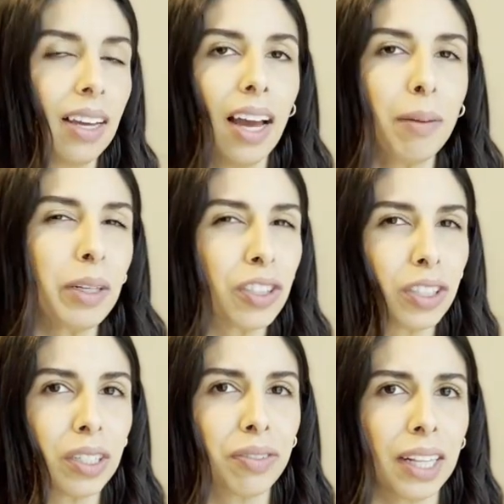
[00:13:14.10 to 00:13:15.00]
not
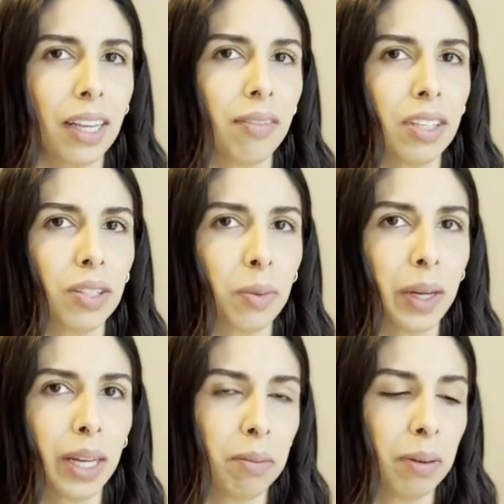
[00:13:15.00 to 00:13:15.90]
sure if I love this
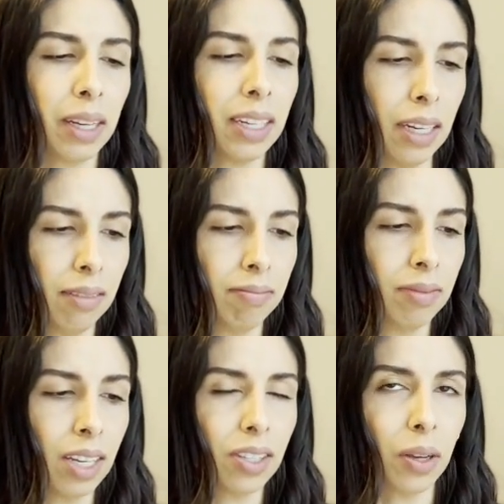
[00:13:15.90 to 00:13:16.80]
one, but it
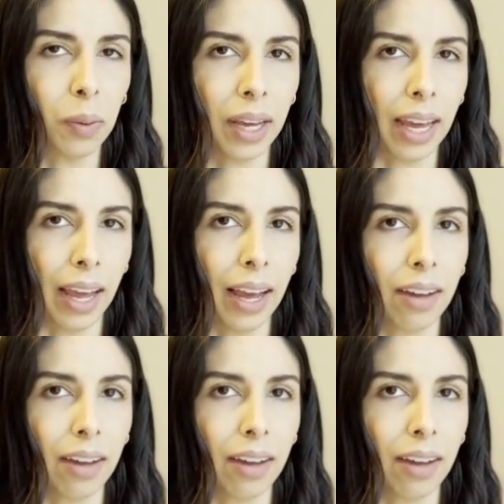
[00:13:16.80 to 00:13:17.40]
does okay.